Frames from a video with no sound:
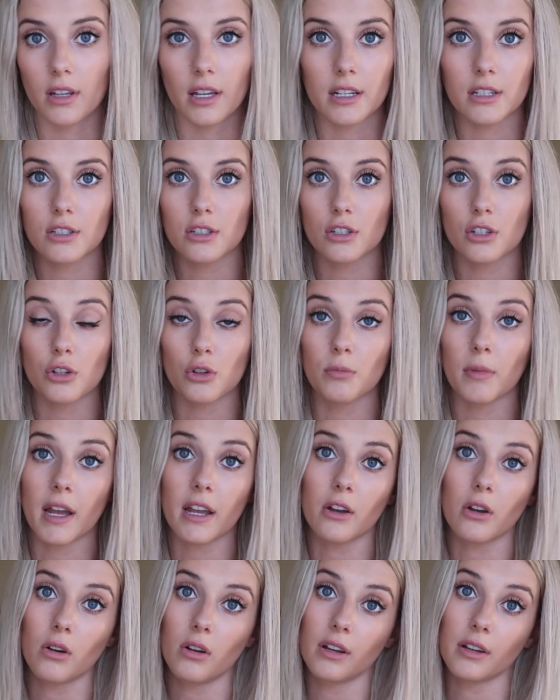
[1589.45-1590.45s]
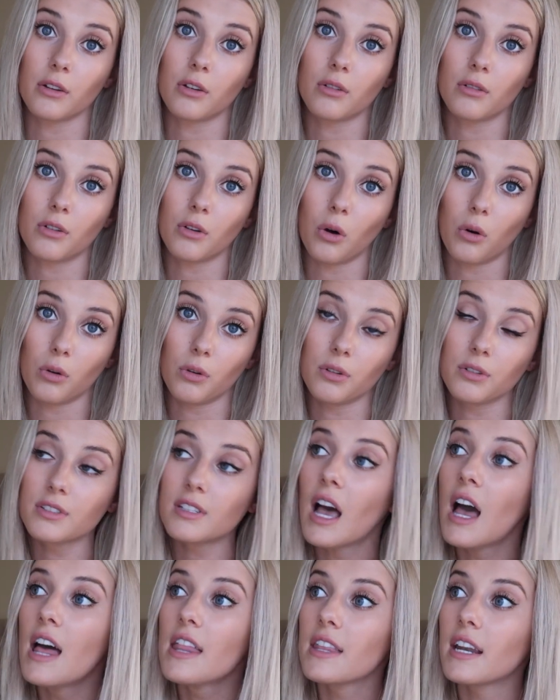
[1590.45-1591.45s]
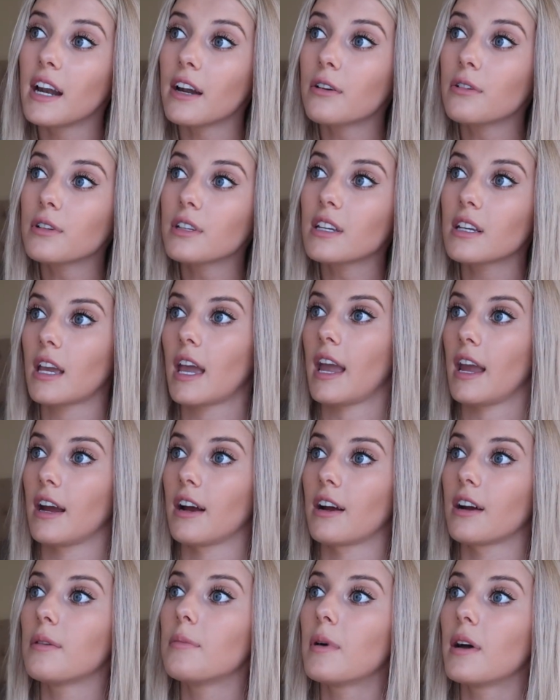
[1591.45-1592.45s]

like do my like goals, then I don't really care.